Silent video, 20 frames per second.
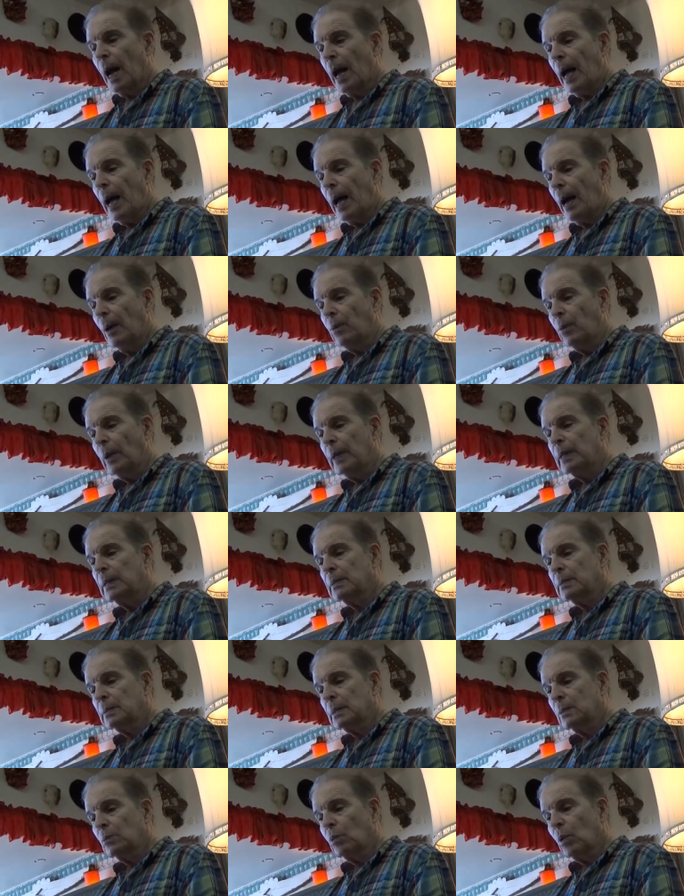I
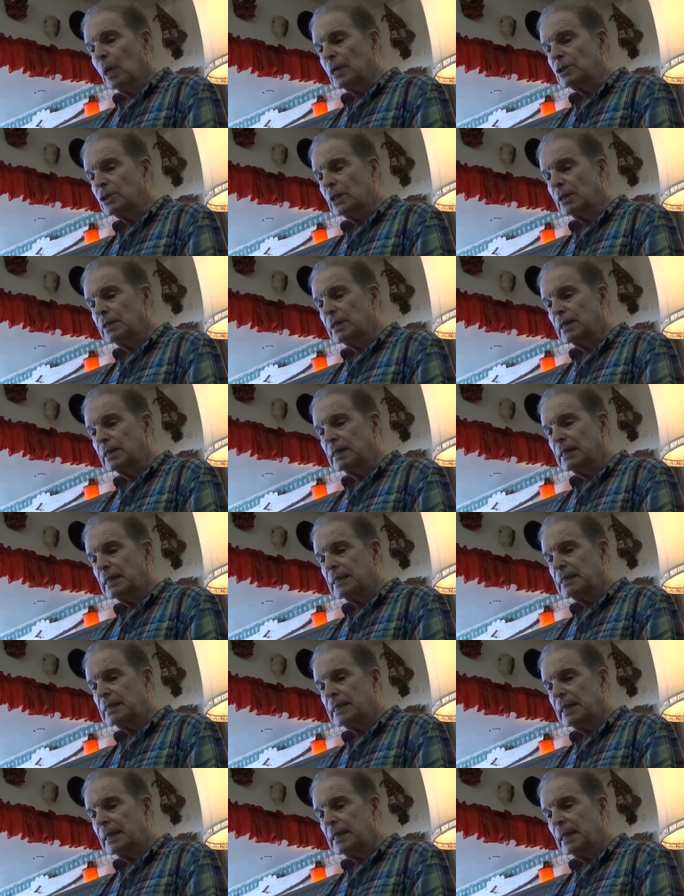went to Washington,
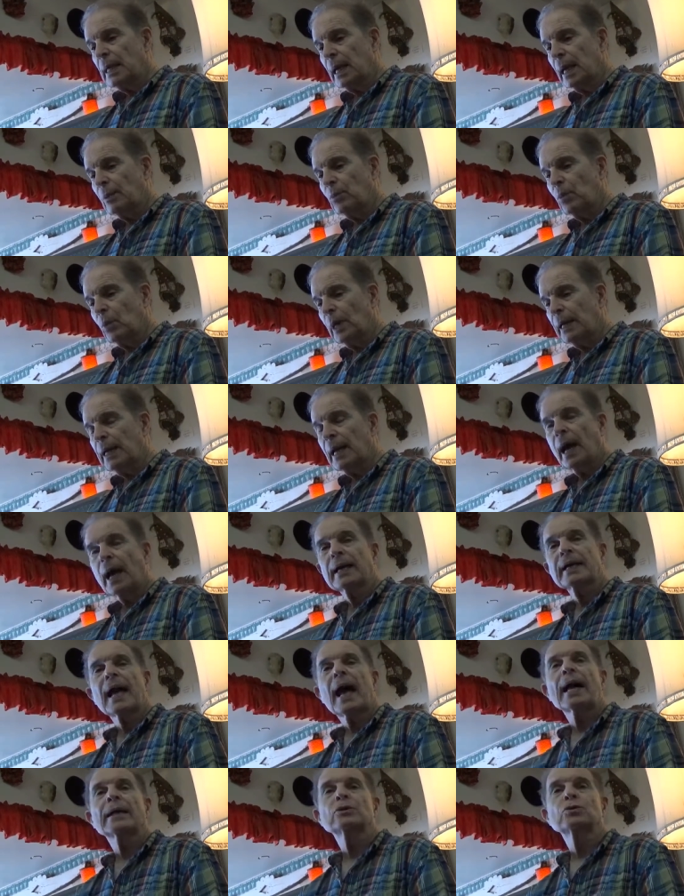D.C., and one
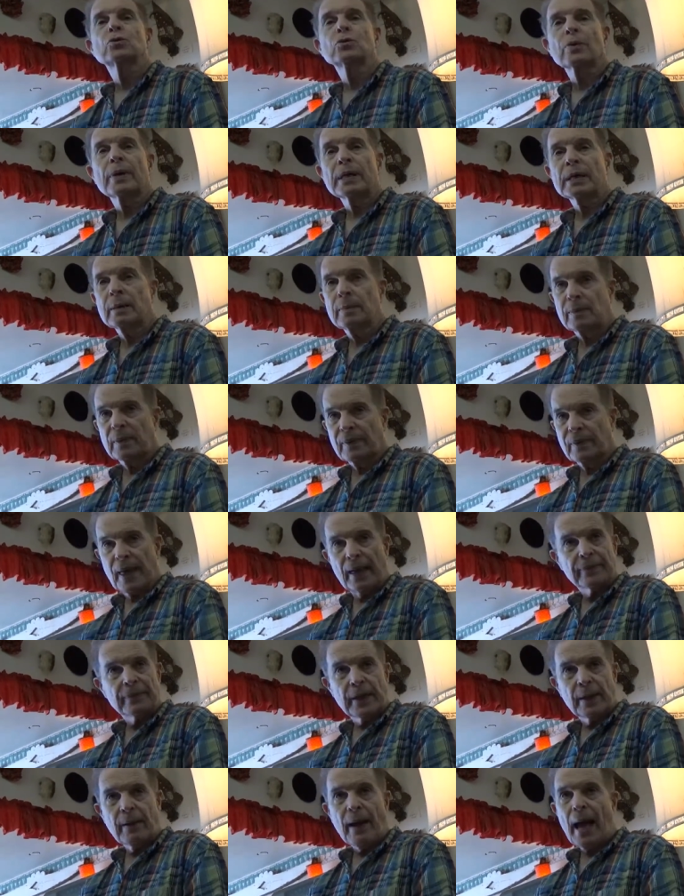night I dreamed
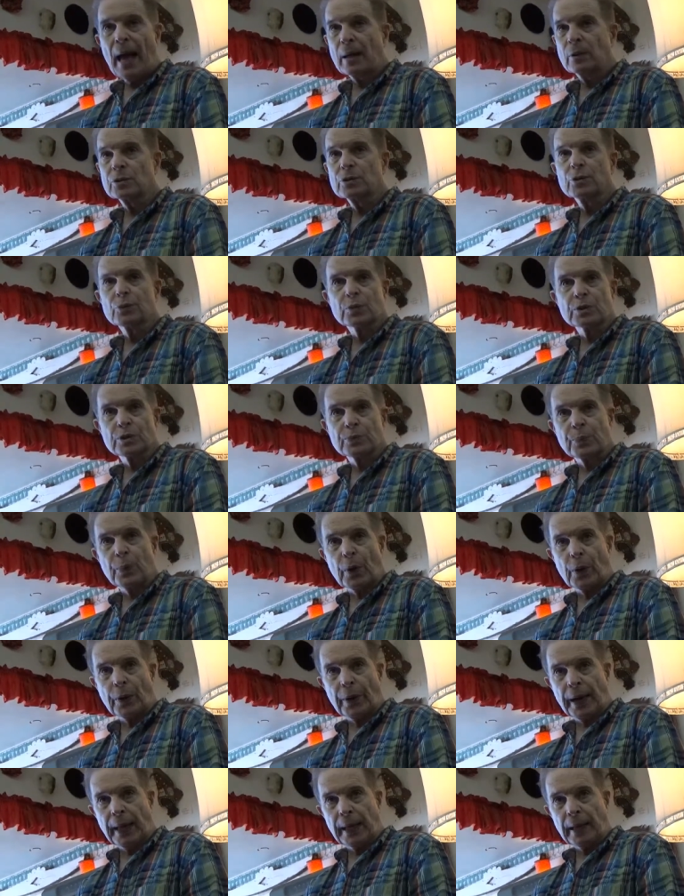that their house was
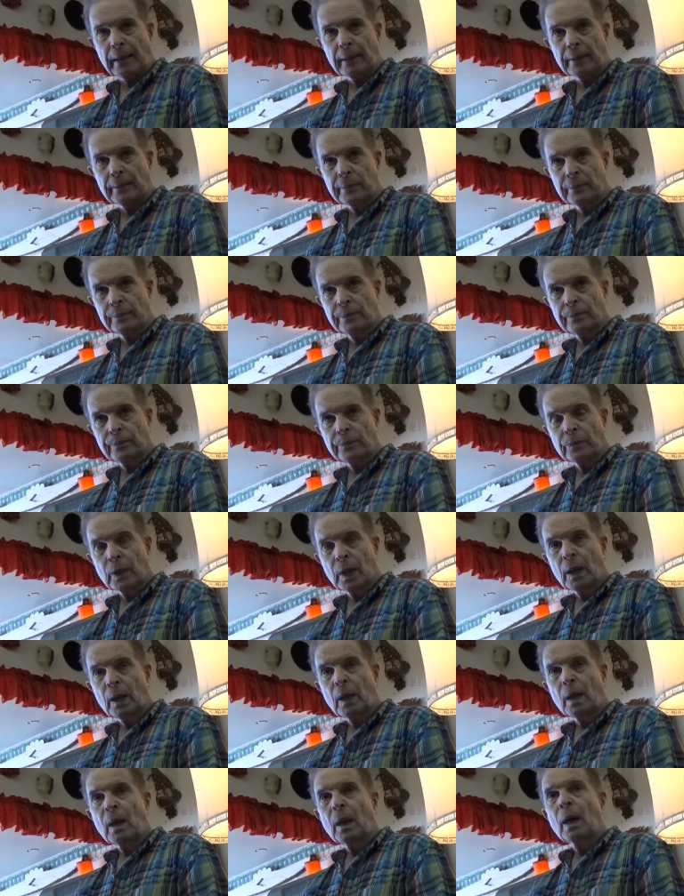burning. Oh,
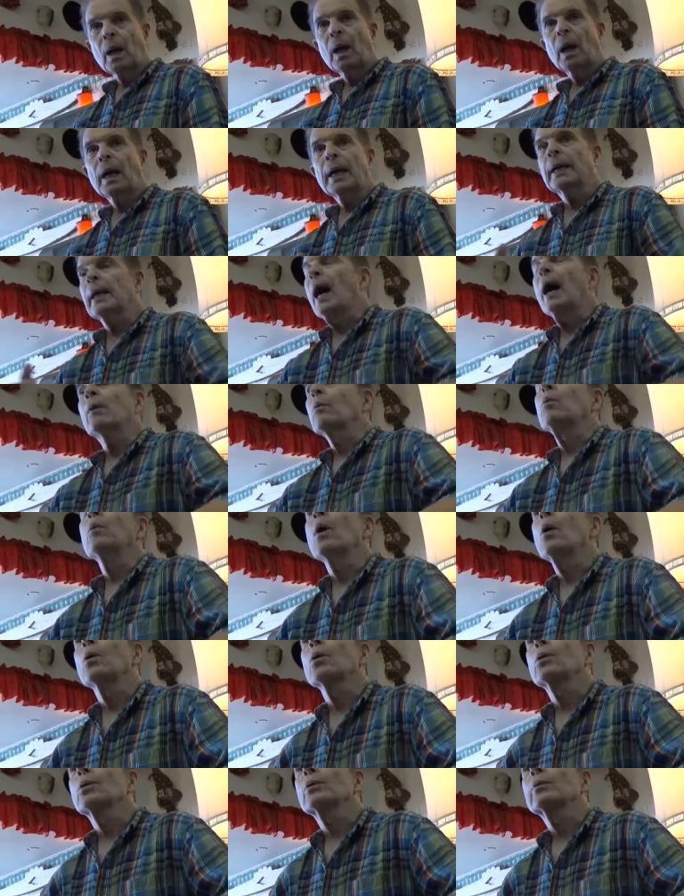man. And I
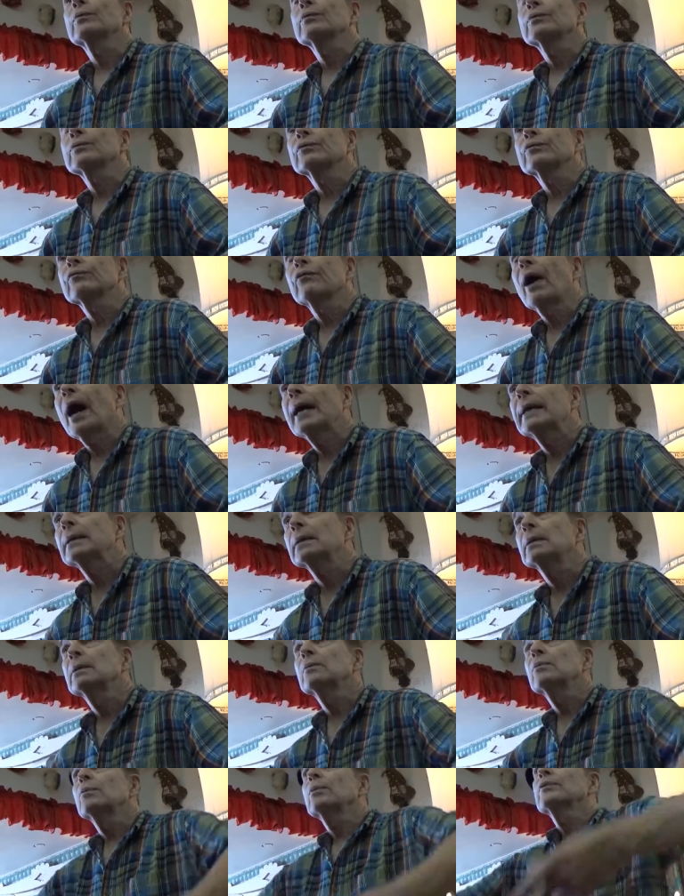woke
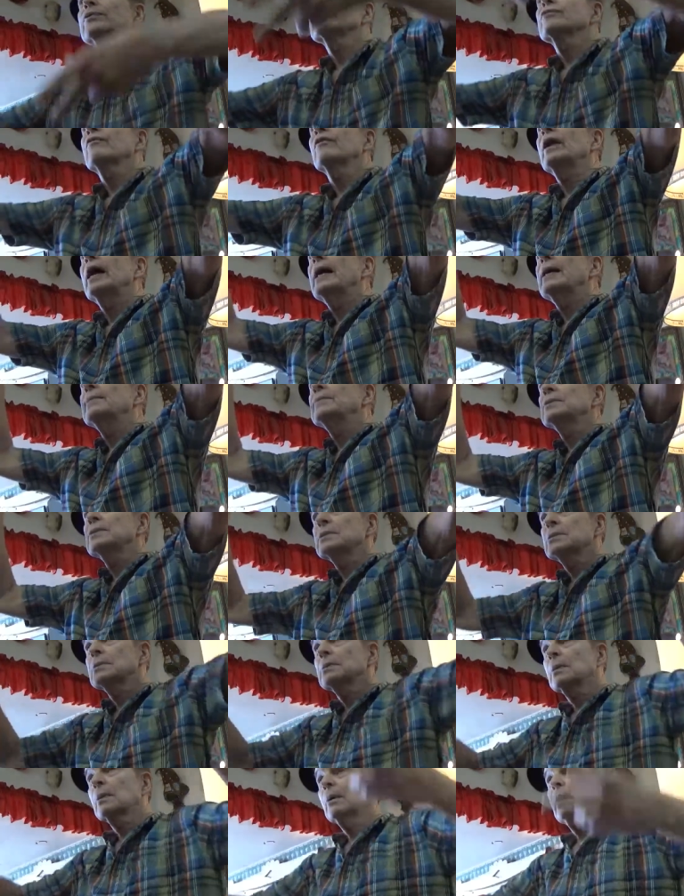frightened with
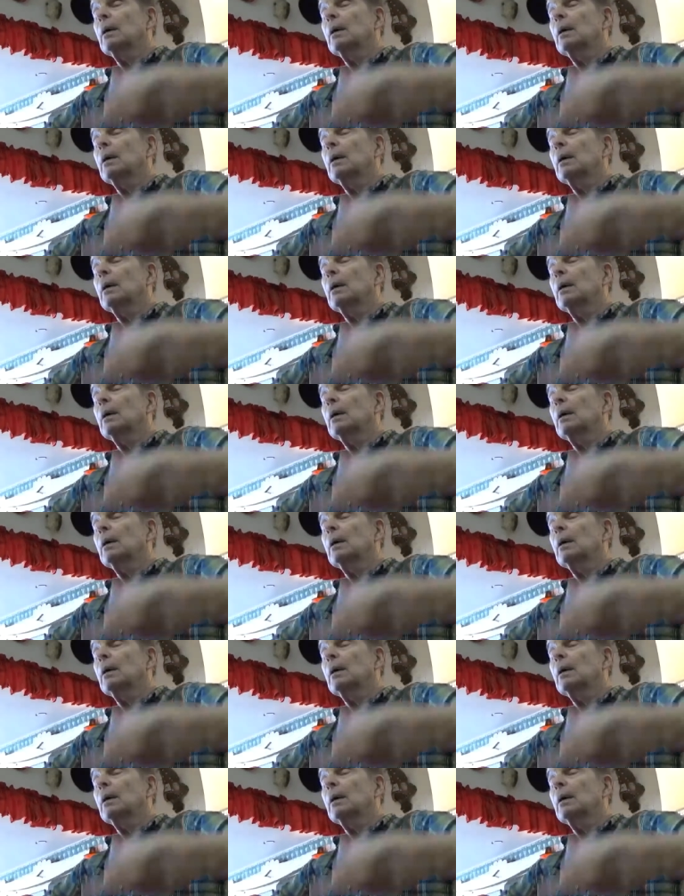flames.